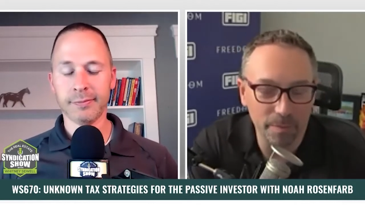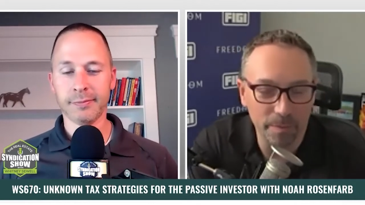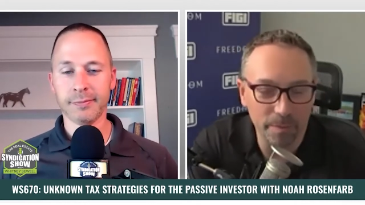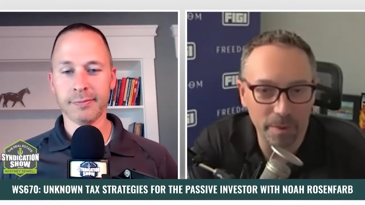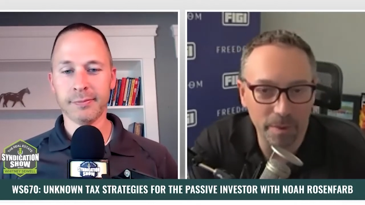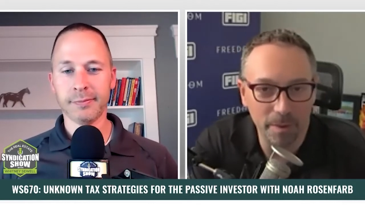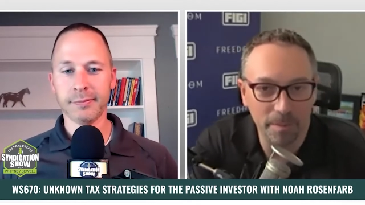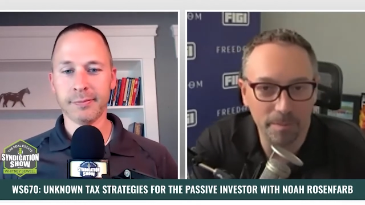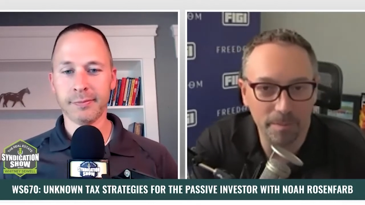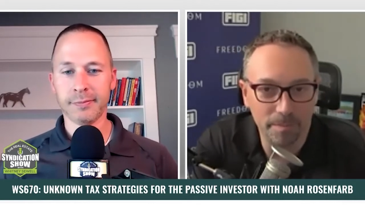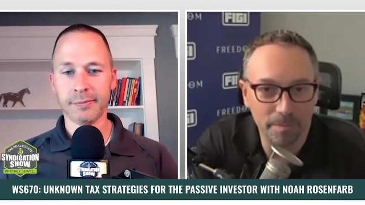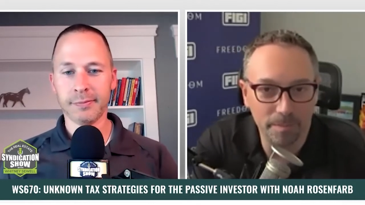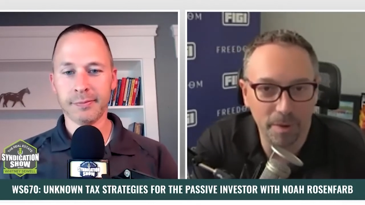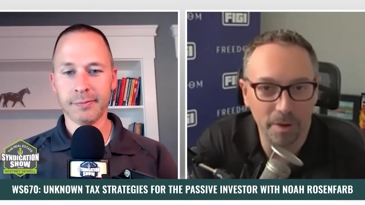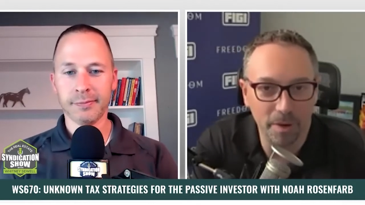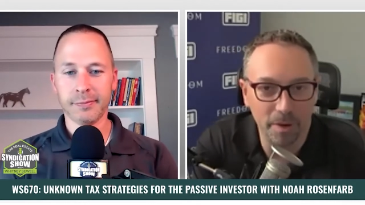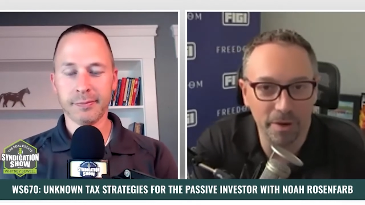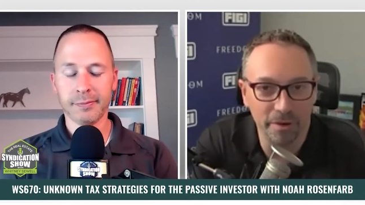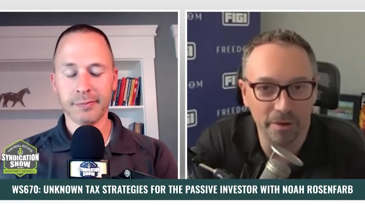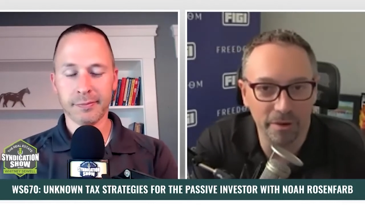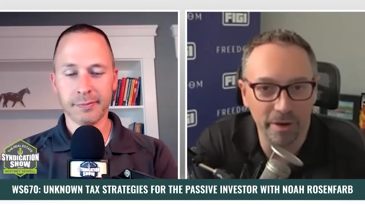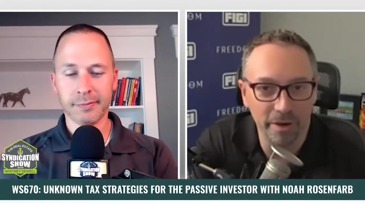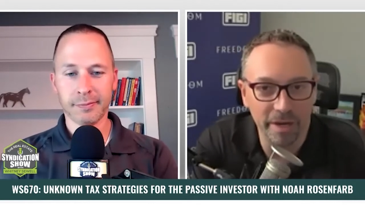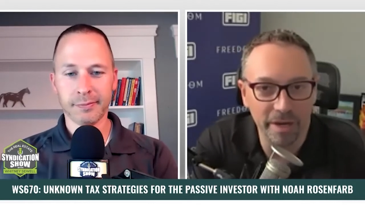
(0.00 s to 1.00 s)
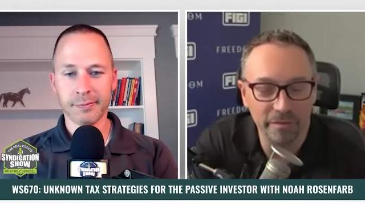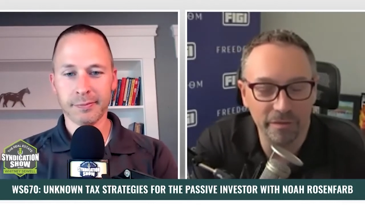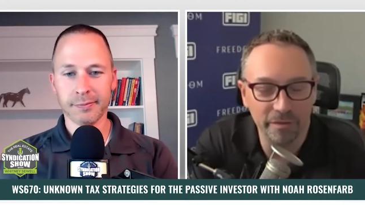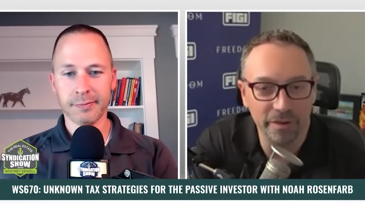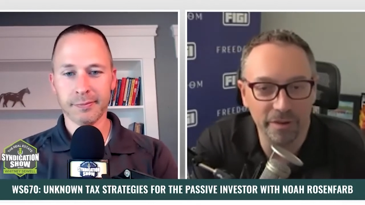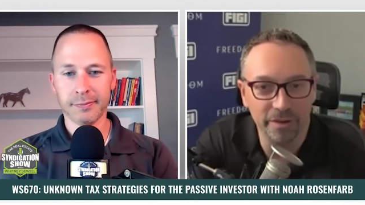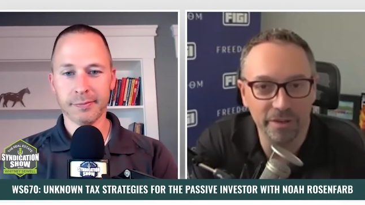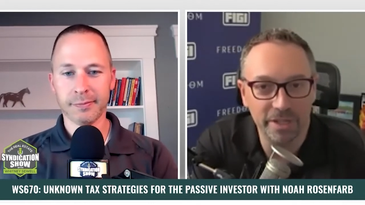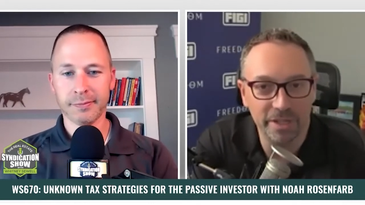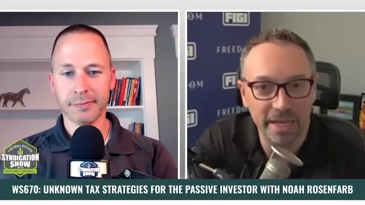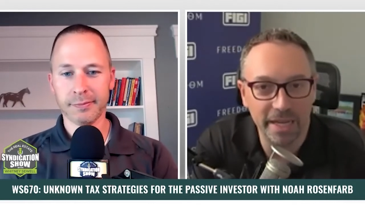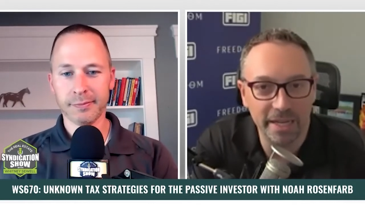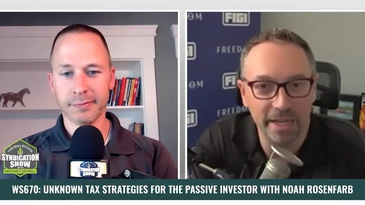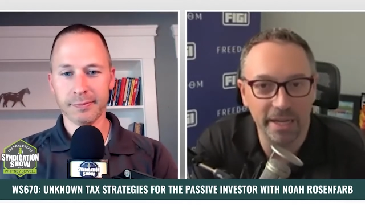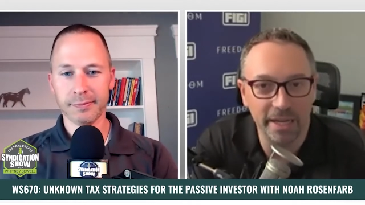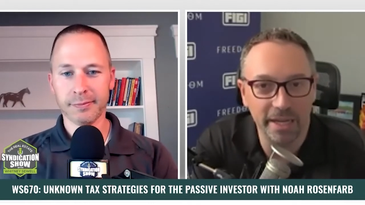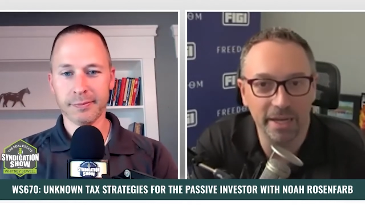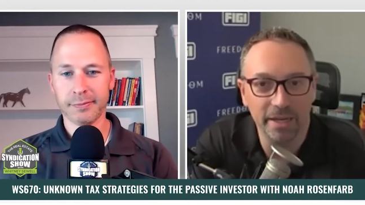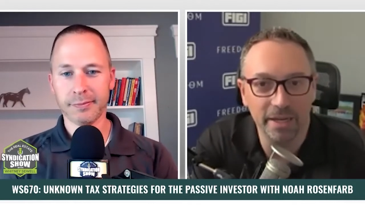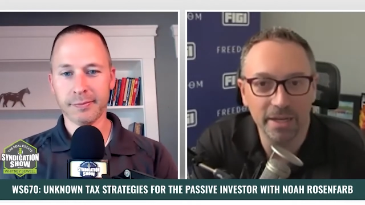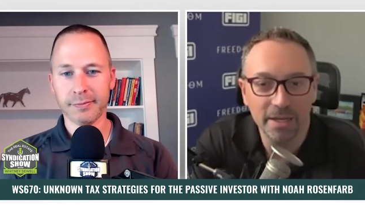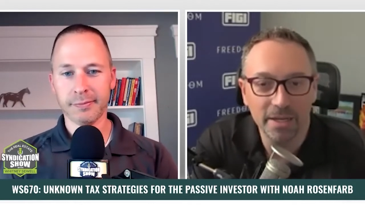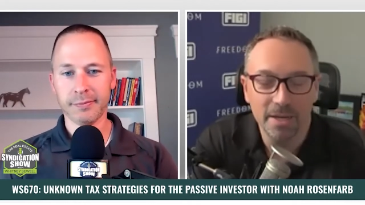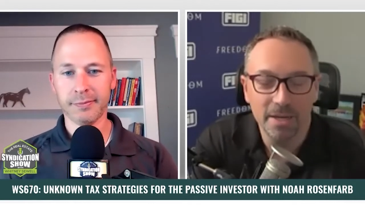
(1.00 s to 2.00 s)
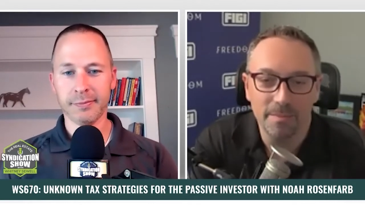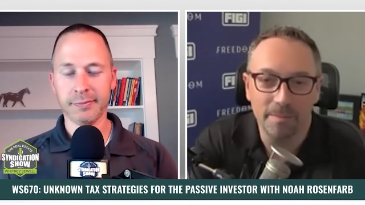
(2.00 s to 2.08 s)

Speaker 1: a uh, partner in for a decade.